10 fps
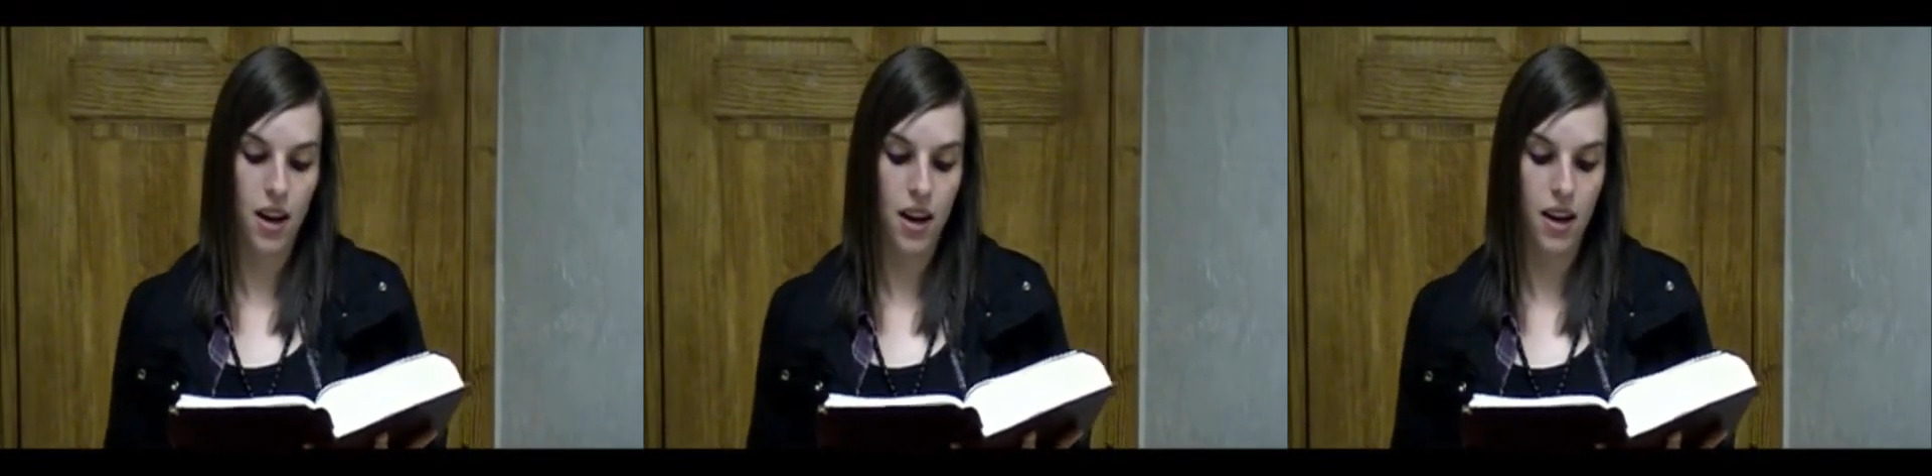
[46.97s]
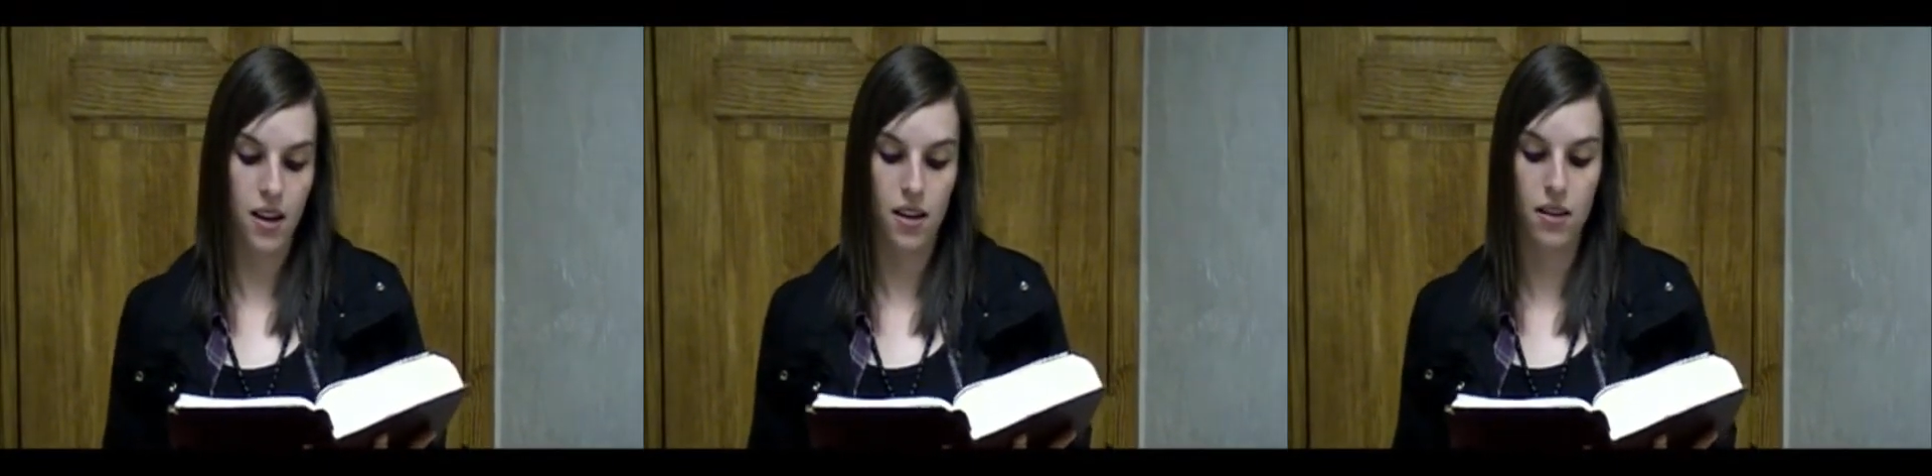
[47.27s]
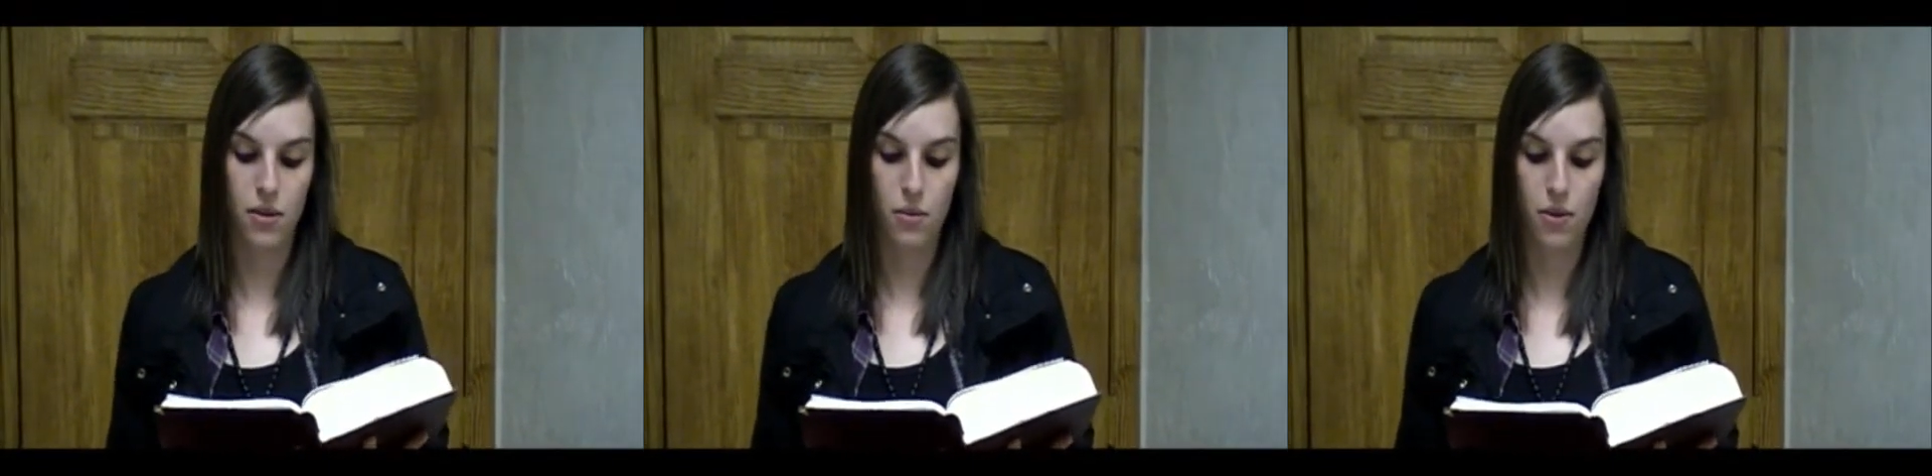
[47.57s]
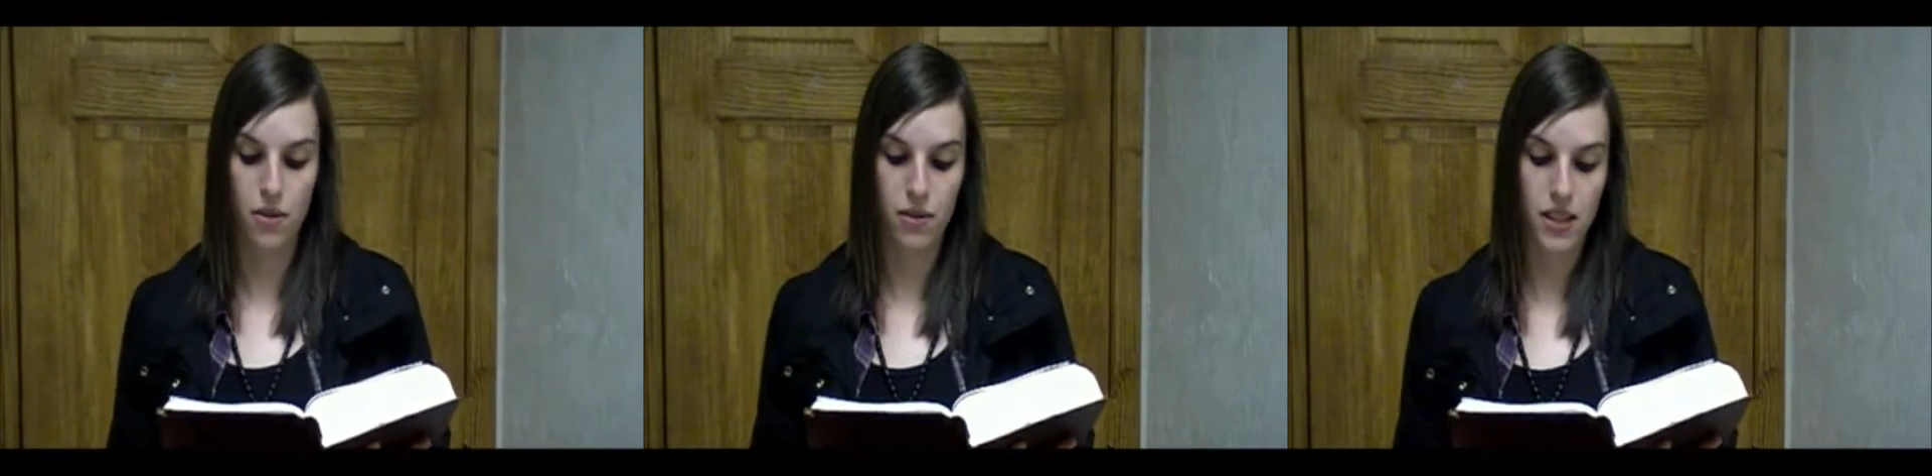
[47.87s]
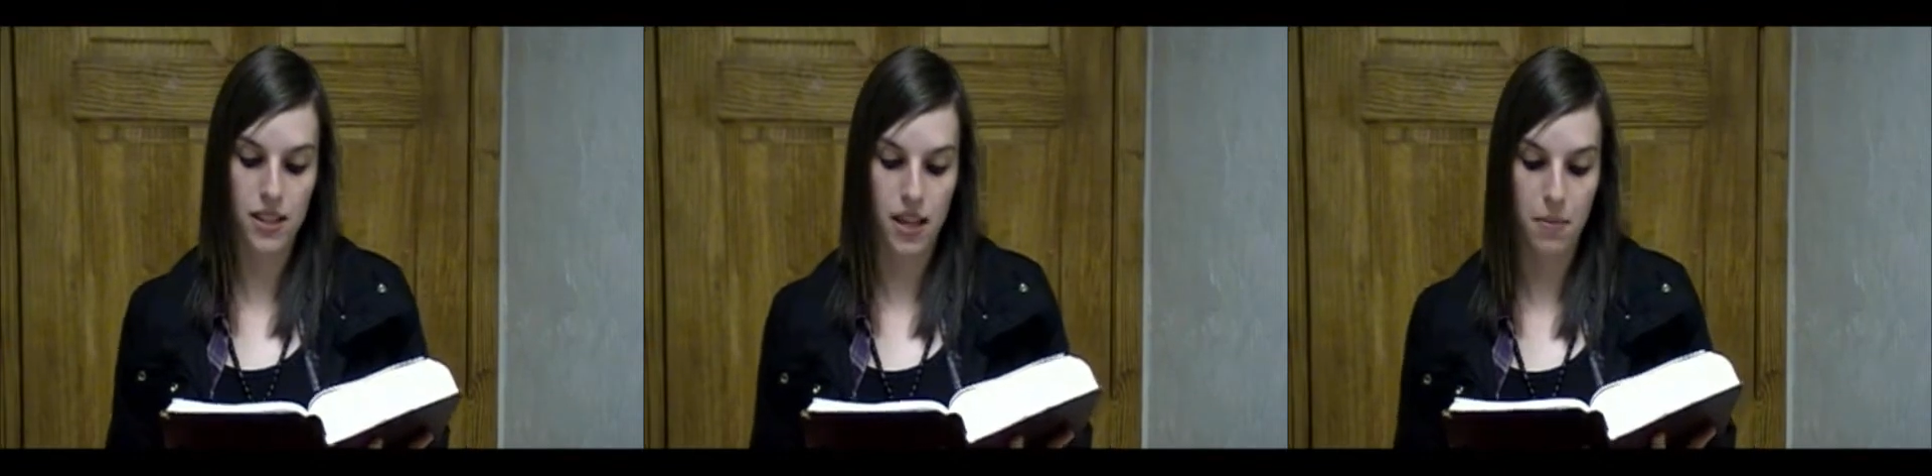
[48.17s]
And the world
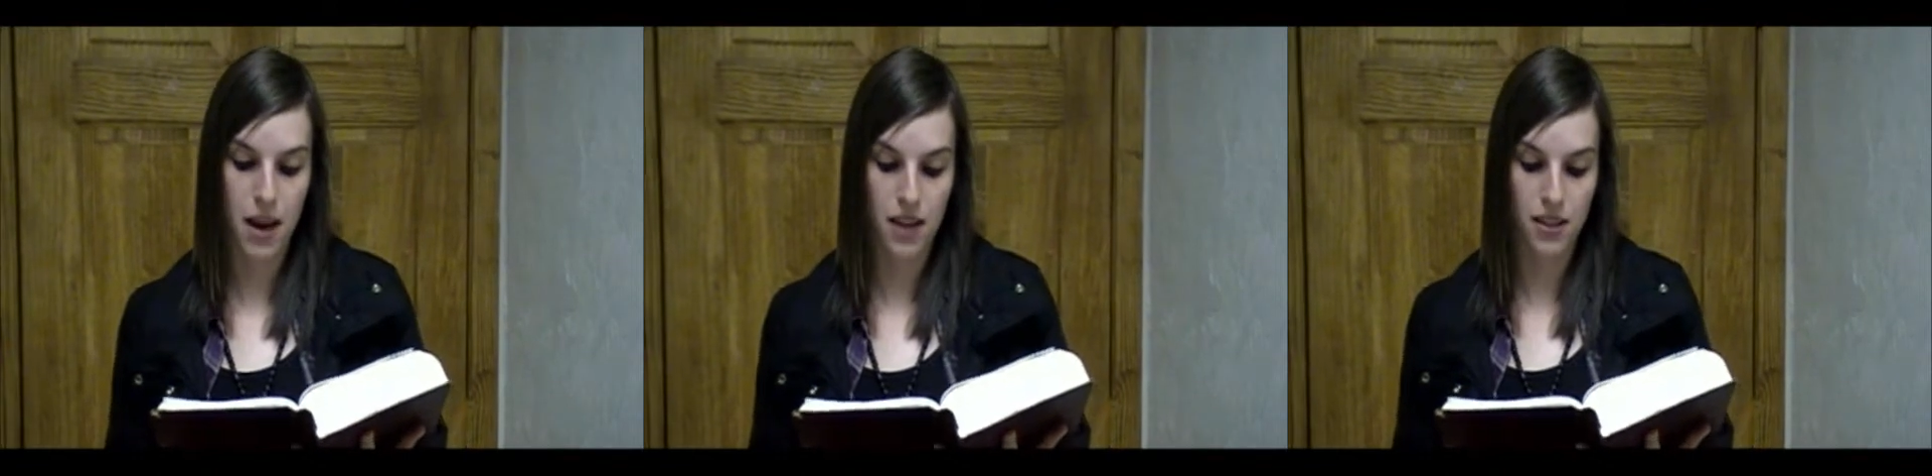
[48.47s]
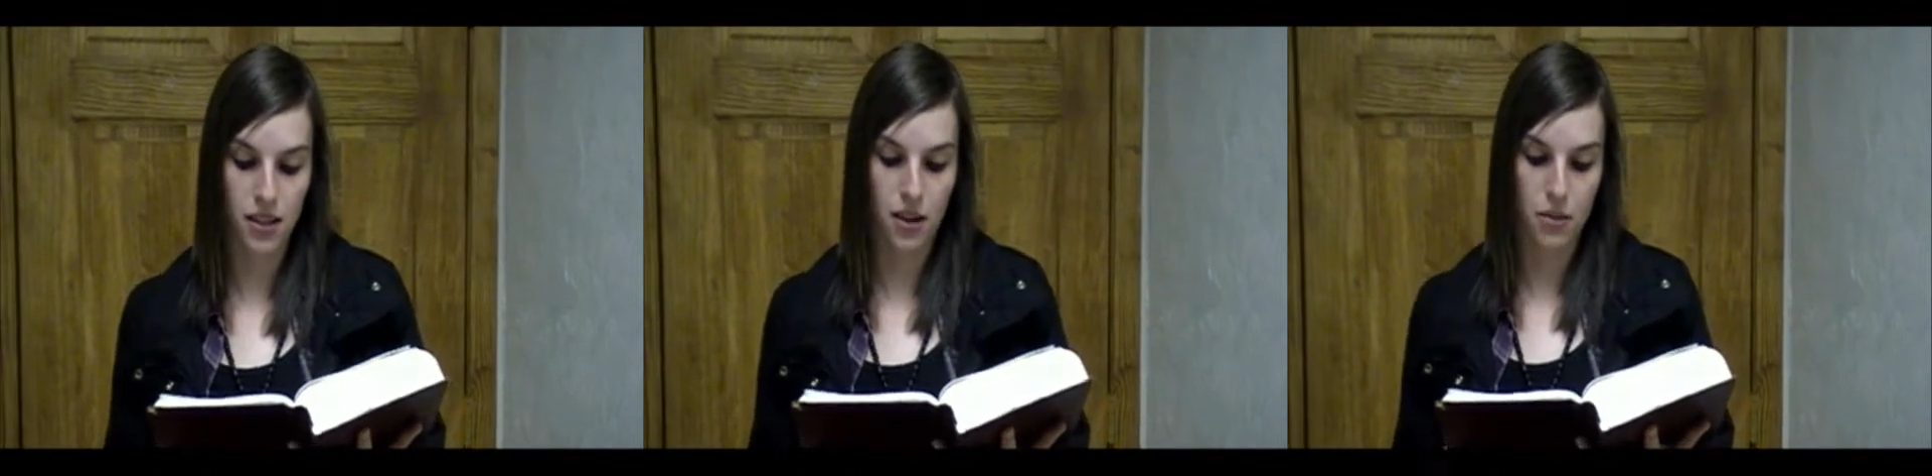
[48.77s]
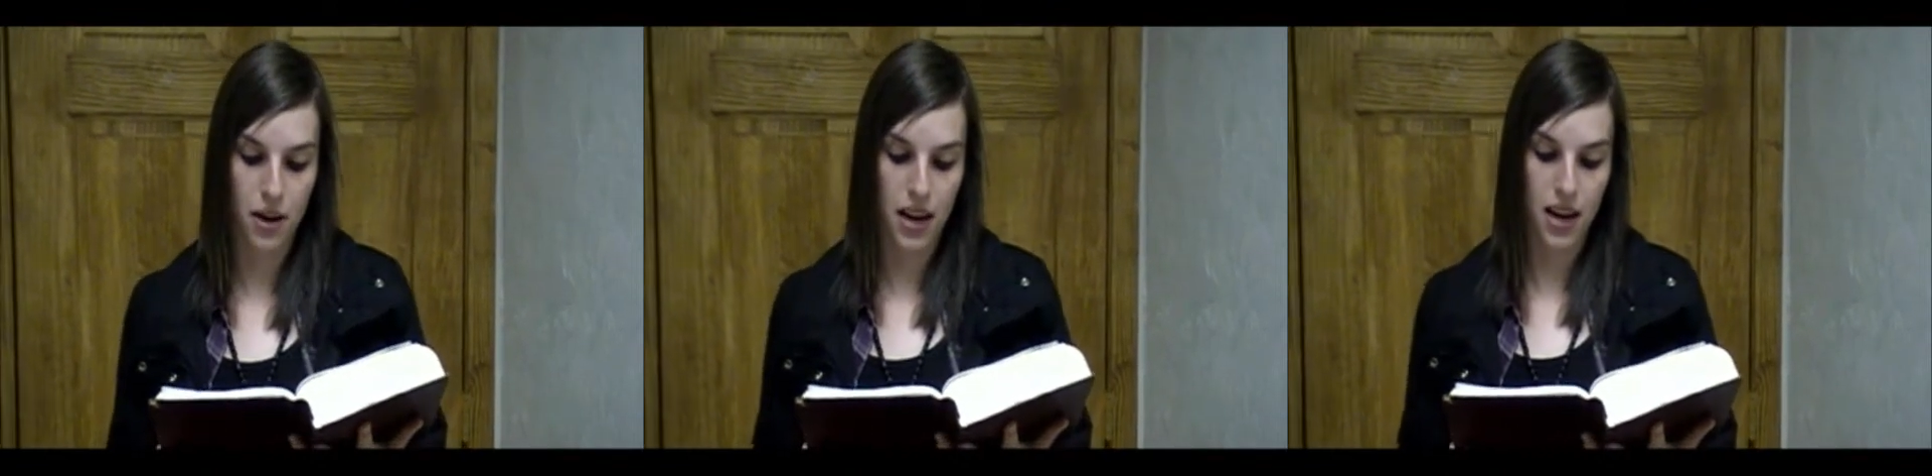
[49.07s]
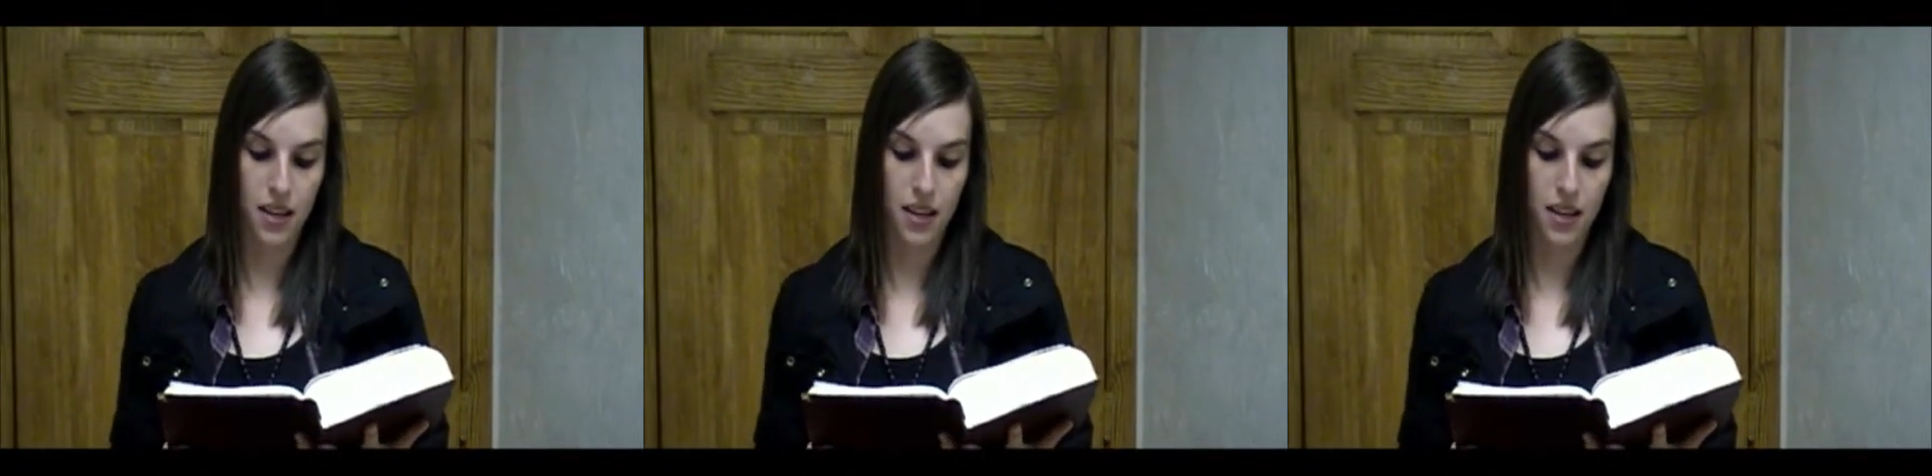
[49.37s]
is a passing away